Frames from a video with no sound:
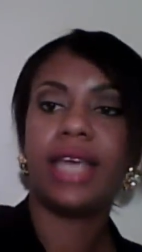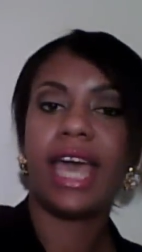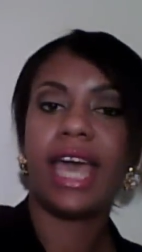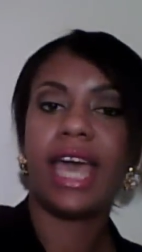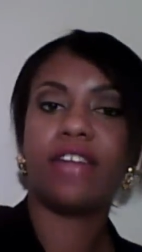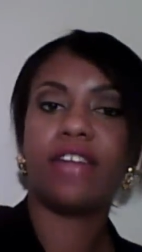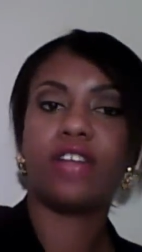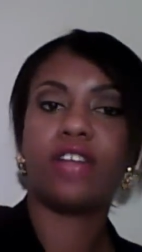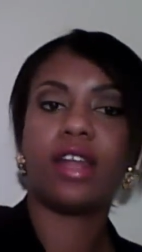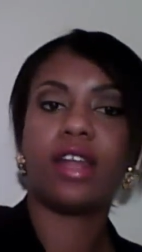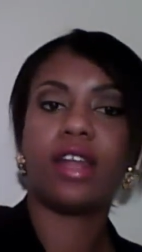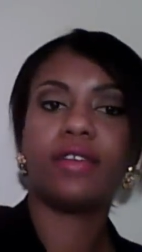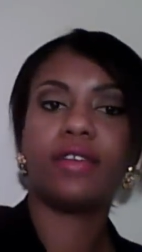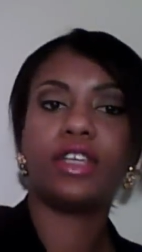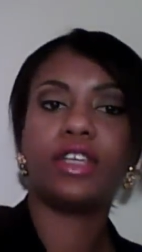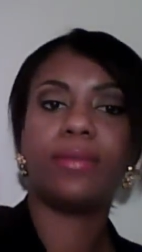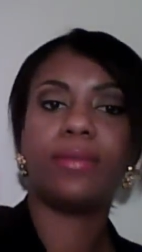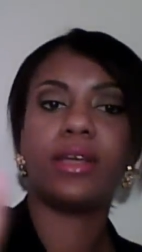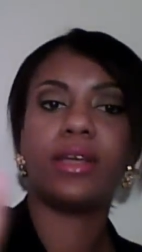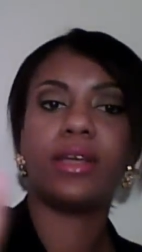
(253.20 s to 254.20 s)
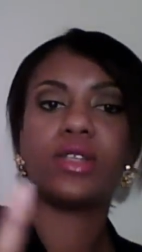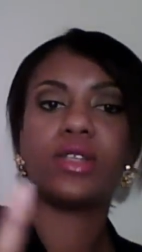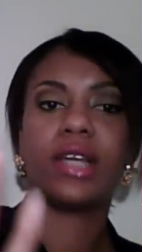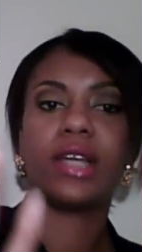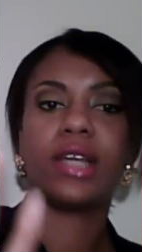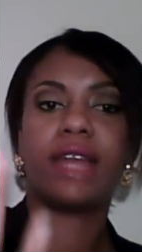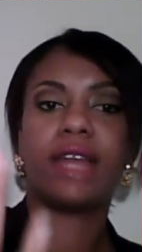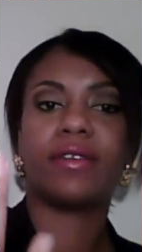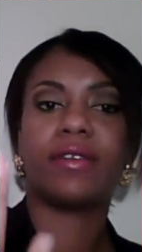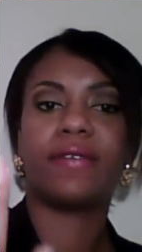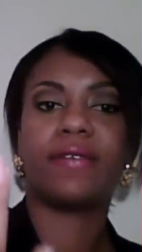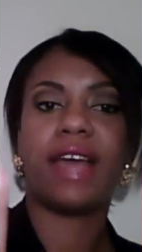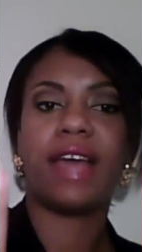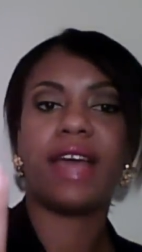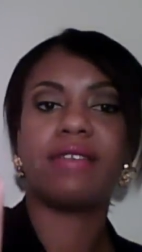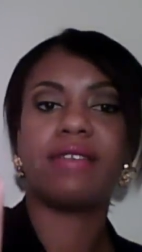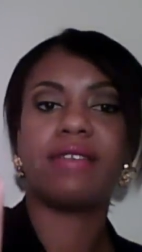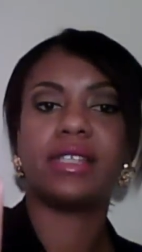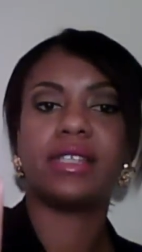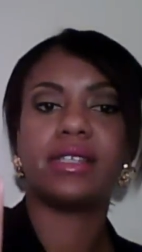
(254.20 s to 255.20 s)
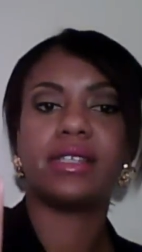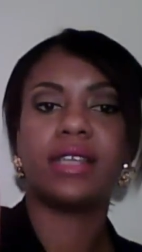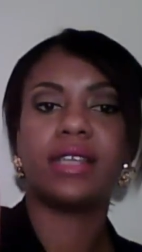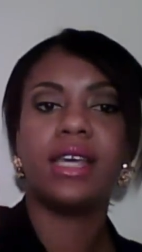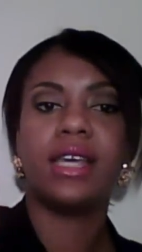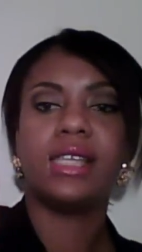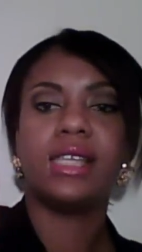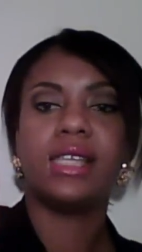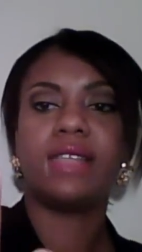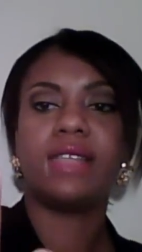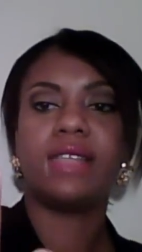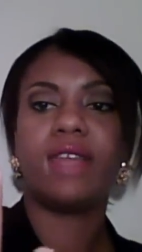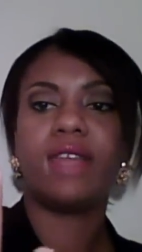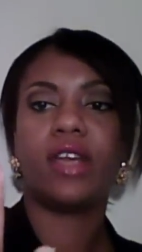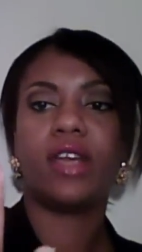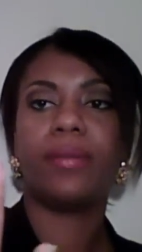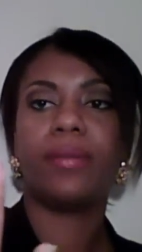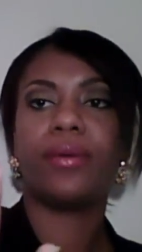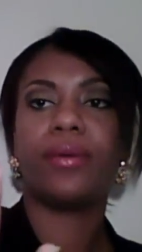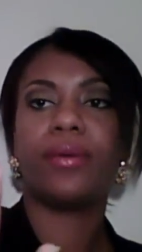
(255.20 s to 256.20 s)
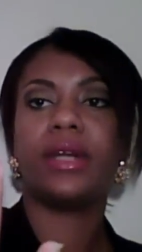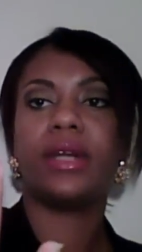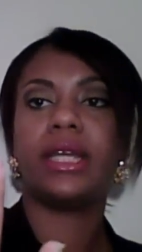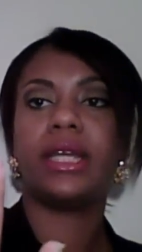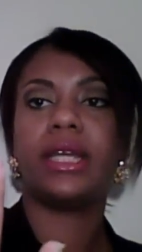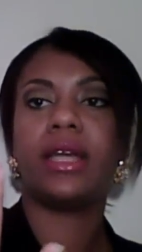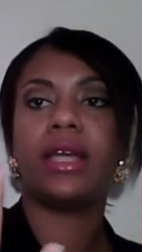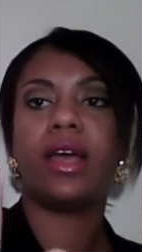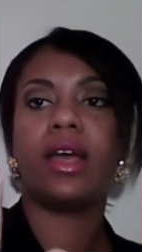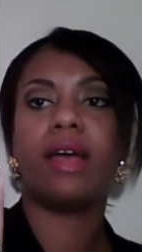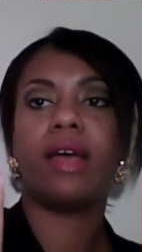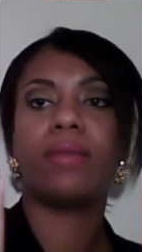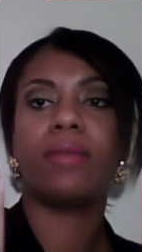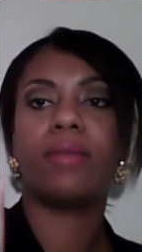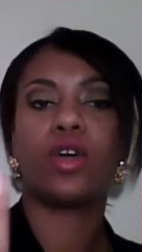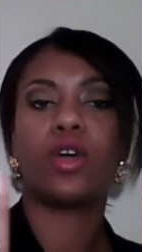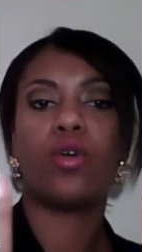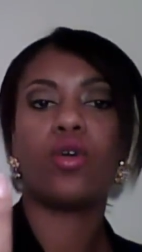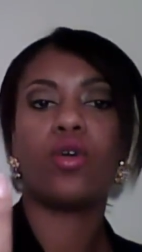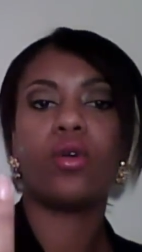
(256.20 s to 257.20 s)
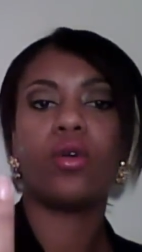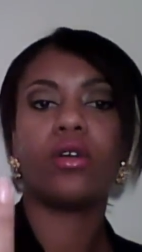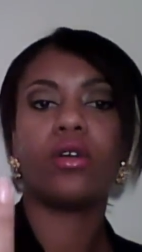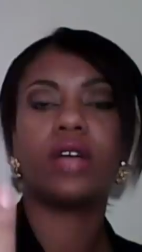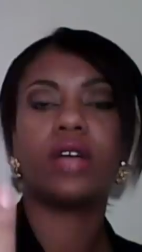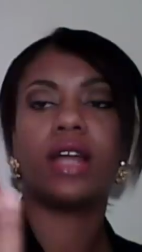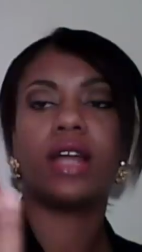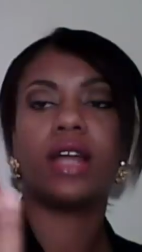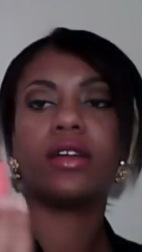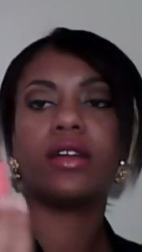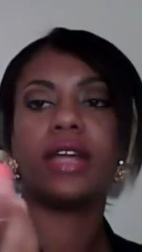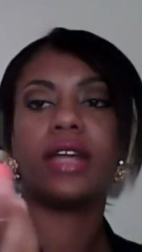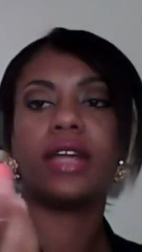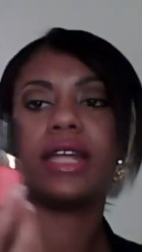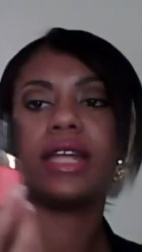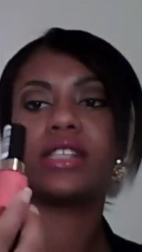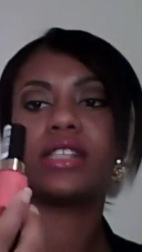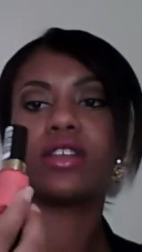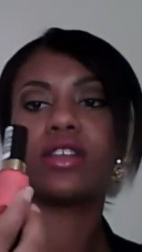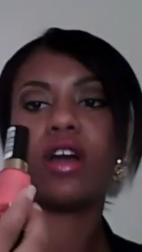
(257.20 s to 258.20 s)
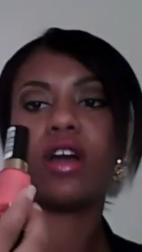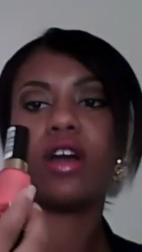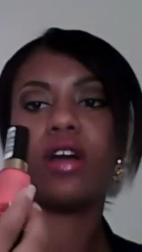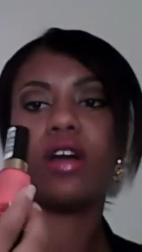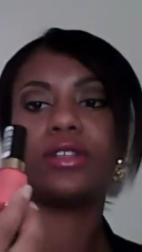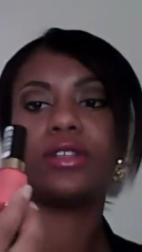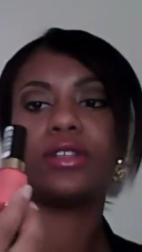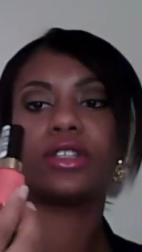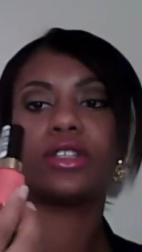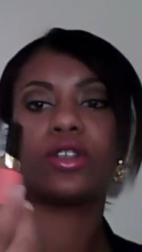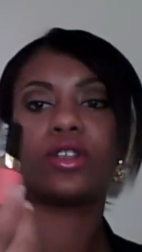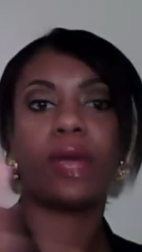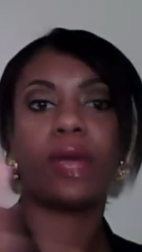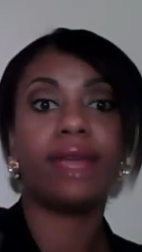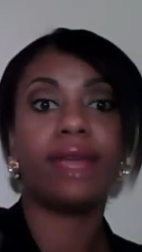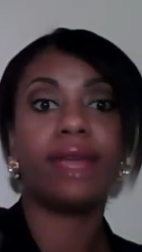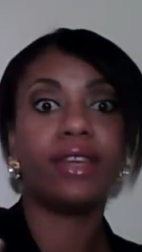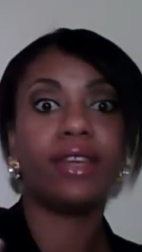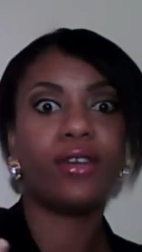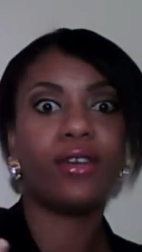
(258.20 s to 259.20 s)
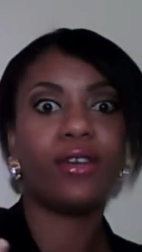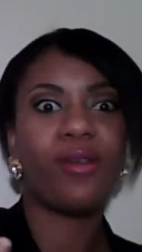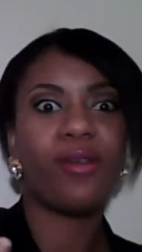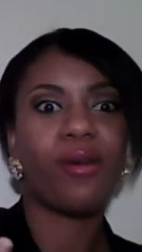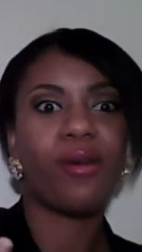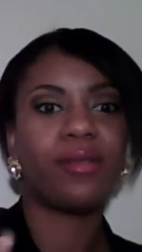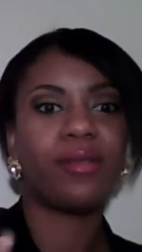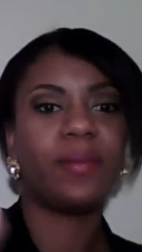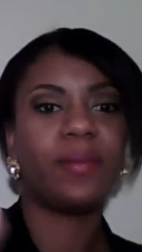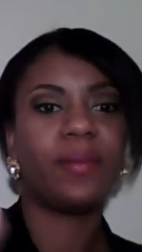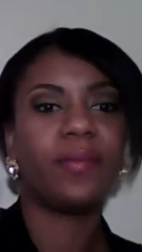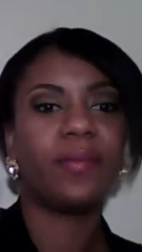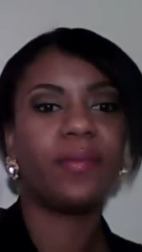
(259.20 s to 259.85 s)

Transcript: Have dollar coupons so I got for five cents. It's a very pretty um, coral color and it's called Lady Coral.